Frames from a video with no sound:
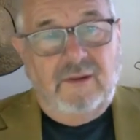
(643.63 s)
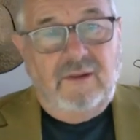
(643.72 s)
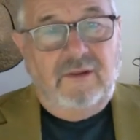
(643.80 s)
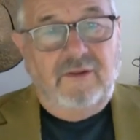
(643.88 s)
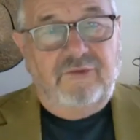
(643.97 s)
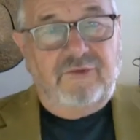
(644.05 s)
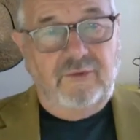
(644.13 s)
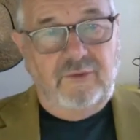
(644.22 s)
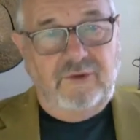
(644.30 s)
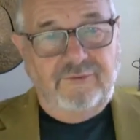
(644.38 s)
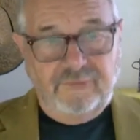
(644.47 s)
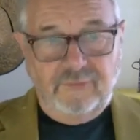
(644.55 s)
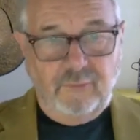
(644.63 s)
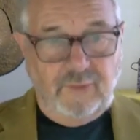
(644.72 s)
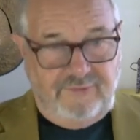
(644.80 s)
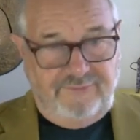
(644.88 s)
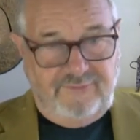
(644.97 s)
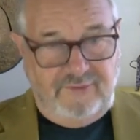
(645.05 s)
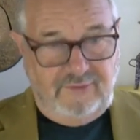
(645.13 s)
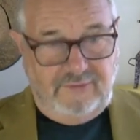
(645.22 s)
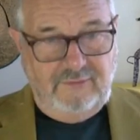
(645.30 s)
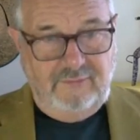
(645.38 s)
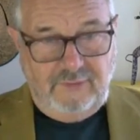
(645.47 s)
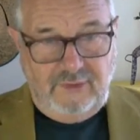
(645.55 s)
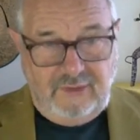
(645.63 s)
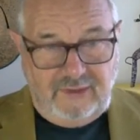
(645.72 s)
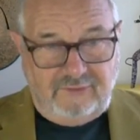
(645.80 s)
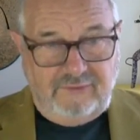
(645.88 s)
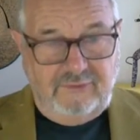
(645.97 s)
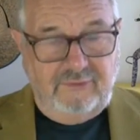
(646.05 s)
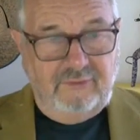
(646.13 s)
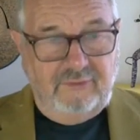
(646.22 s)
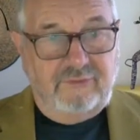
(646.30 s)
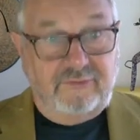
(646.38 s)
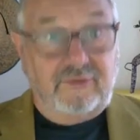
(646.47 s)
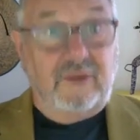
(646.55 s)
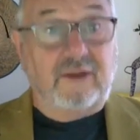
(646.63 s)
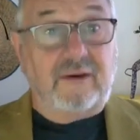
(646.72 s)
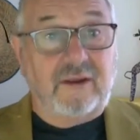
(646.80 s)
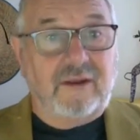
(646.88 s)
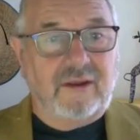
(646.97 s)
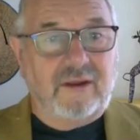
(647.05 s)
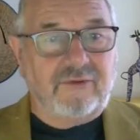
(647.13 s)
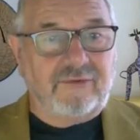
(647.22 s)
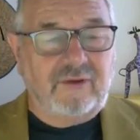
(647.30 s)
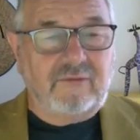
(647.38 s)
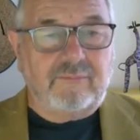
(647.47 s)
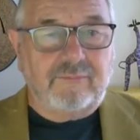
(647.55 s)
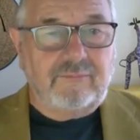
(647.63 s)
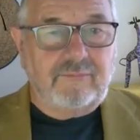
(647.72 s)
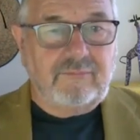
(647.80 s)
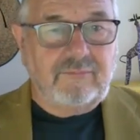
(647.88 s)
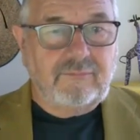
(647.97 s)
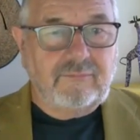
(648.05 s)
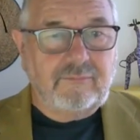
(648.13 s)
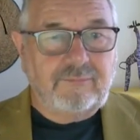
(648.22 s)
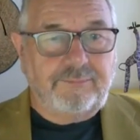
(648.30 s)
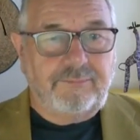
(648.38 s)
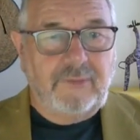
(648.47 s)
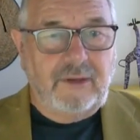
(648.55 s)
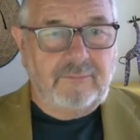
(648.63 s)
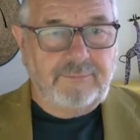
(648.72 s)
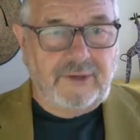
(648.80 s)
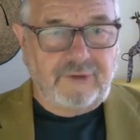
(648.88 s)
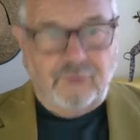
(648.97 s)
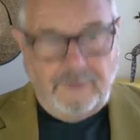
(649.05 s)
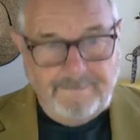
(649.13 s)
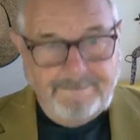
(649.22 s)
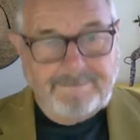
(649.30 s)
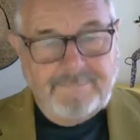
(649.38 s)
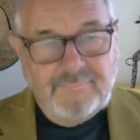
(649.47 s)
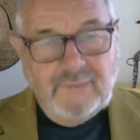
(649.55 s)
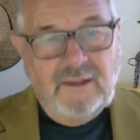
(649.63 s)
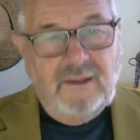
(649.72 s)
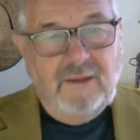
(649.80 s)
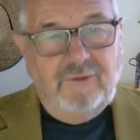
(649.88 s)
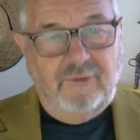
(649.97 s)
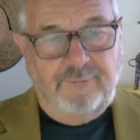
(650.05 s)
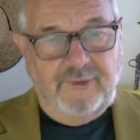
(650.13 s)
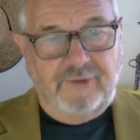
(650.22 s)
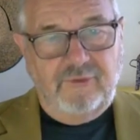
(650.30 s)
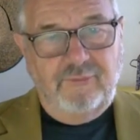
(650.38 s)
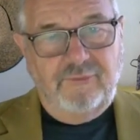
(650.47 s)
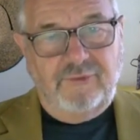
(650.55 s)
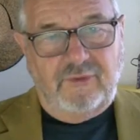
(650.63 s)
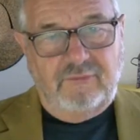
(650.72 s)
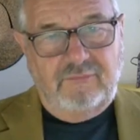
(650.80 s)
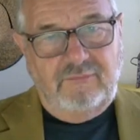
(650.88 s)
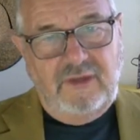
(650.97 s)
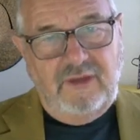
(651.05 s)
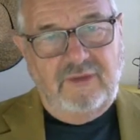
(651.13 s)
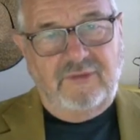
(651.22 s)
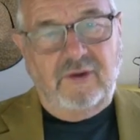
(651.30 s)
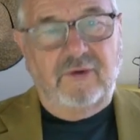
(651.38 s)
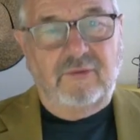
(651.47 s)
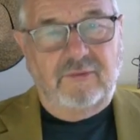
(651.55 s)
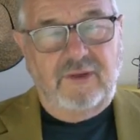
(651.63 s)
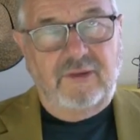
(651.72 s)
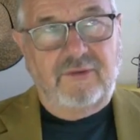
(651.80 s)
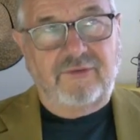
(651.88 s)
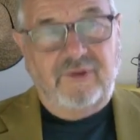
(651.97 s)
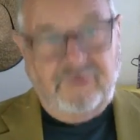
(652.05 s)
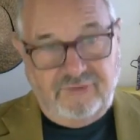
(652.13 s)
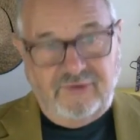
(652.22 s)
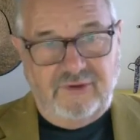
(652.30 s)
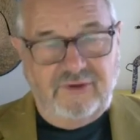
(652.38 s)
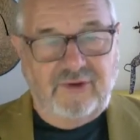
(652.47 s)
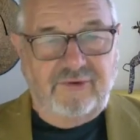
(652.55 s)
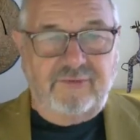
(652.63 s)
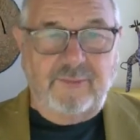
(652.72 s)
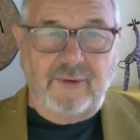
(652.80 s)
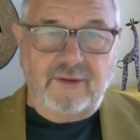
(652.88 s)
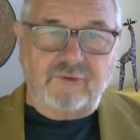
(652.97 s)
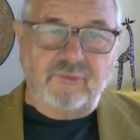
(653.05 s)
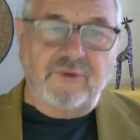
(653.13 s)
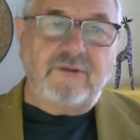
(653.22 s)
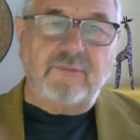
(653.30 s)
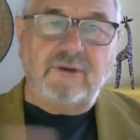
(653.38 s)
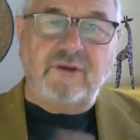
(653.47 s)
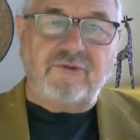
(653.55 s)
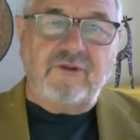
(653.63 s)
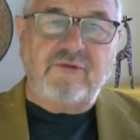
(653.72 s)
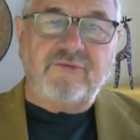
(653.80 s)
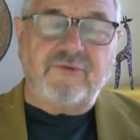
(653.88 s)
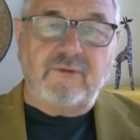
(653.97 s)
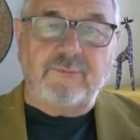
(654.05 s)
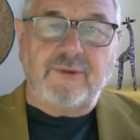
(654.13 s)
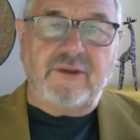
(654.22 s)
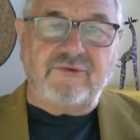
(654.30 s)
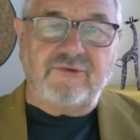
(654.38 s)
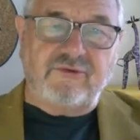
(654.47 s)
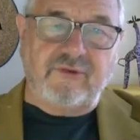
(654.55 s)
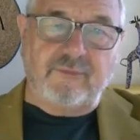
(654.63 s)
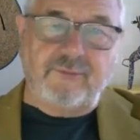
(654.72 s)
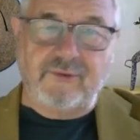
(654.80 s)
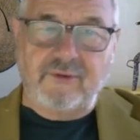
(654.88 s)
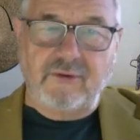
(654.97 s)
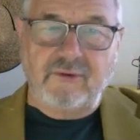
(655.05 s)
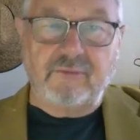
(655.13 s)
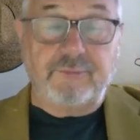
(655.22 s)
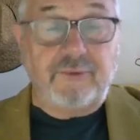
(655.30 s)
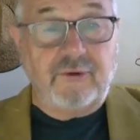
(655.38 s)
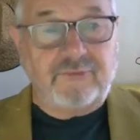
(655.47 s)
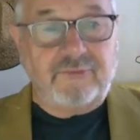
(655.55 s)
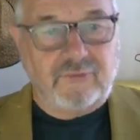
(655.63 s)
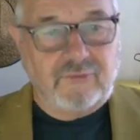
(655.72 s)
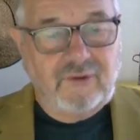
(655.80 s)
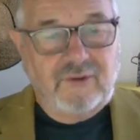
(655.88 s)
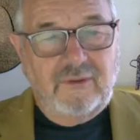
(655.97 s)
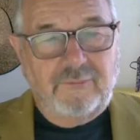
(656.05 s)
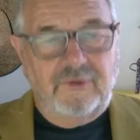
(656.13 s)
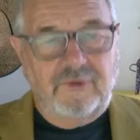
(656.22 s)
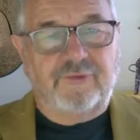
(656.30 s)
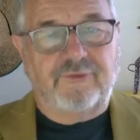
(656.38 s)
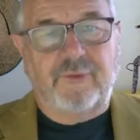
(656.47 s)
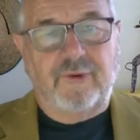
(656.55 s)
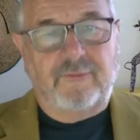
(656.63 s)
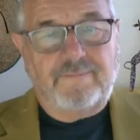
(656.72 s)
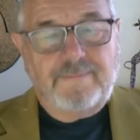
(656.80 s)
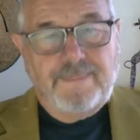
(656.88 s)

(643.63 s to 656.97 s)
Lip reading: So if your wife and you would like to stay at our house in Budrum, so Budrum's near the Sunshine Coast, about 20 minutes in from the beach, just up on the hill, beautiful, beautiful spot.